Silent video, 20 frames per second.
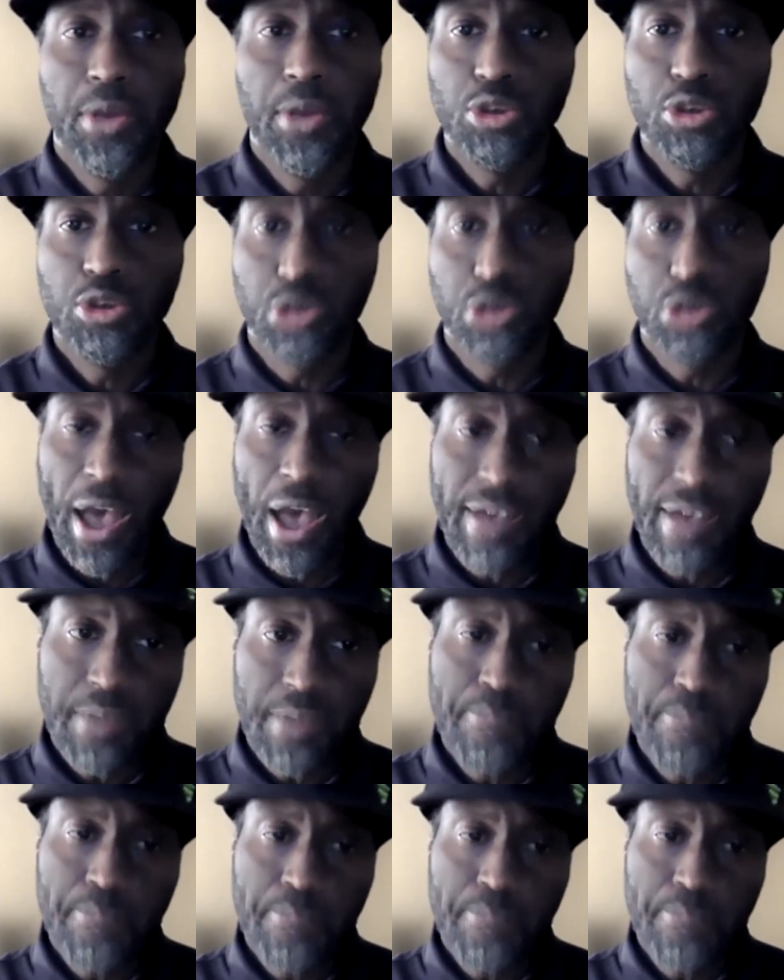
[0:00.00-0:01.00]
You do have
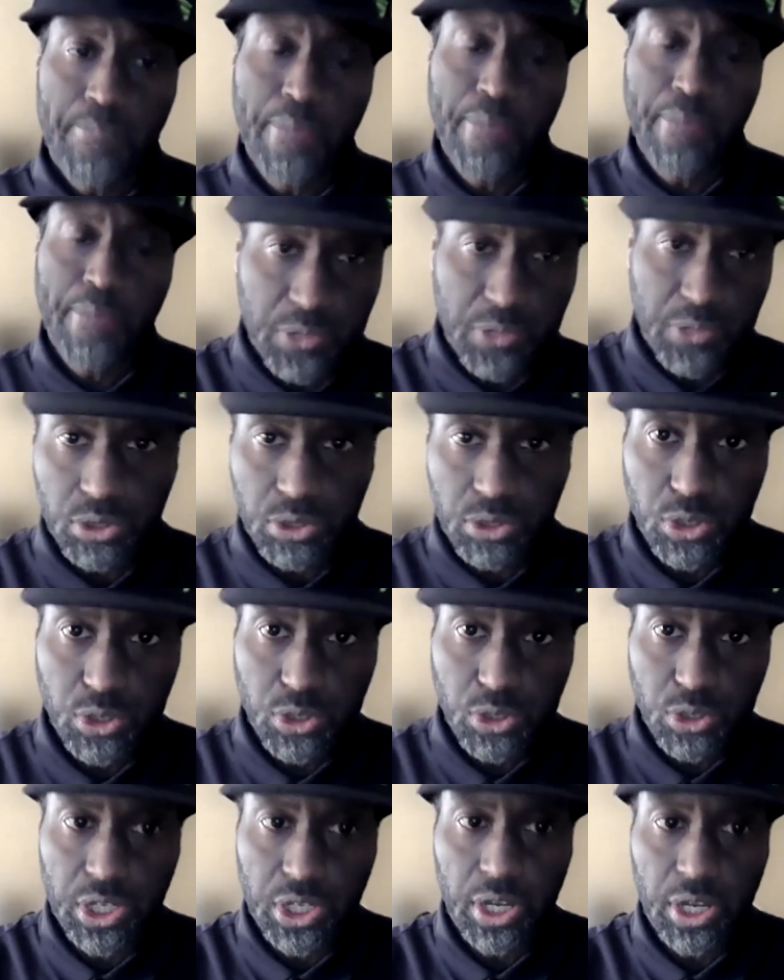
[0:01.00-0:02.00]
a backup
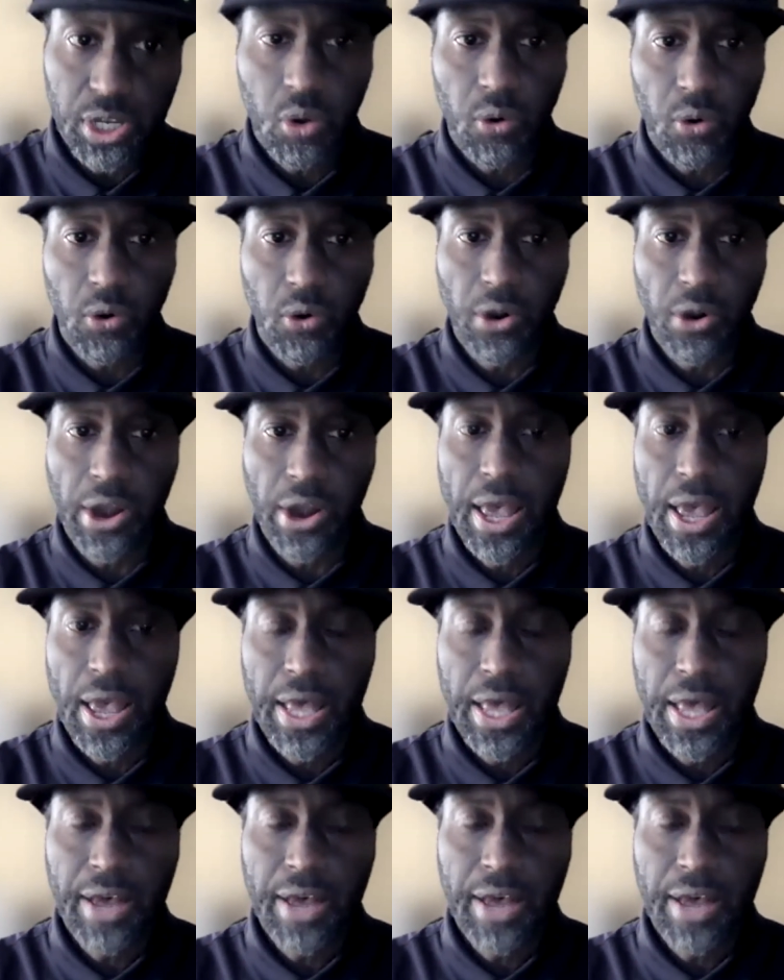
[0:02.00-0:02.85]
solution or